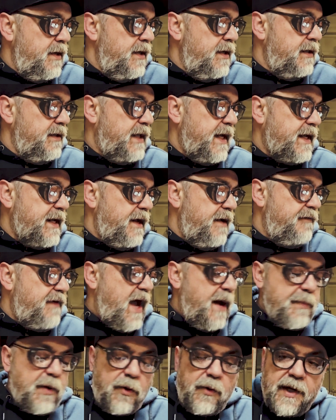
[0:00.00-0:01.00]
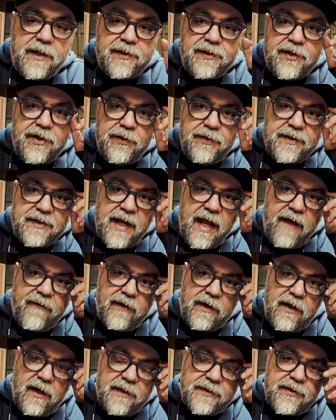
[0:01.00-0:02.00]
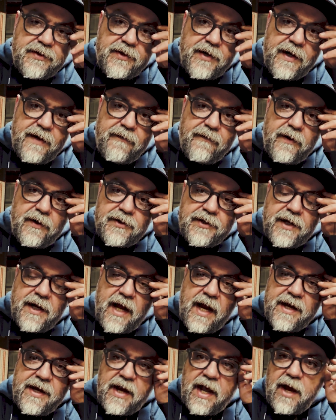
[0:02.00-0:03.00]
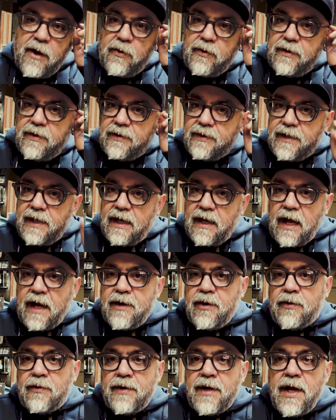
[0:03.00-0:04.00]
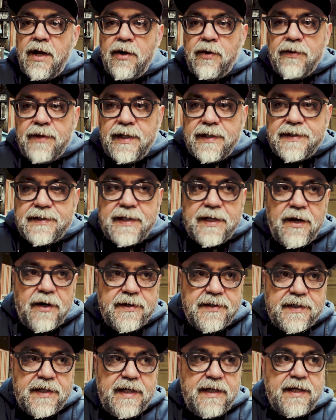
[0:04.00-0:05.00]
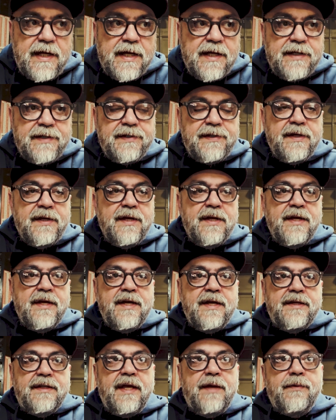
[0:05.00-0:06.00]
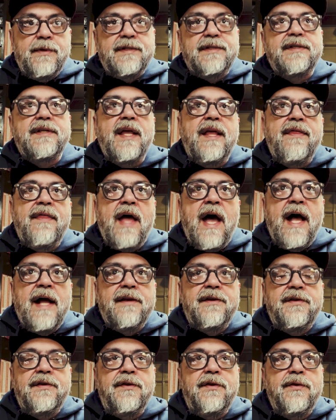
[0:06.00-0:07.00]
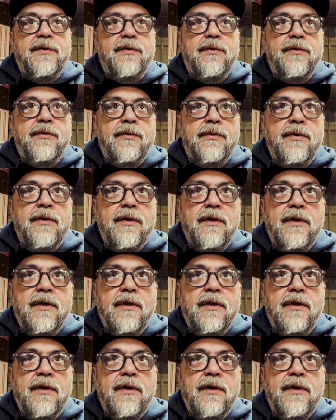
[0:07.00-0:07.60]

like Evaporust used to have a concentrated version. I don't know that CRC does. They would send that to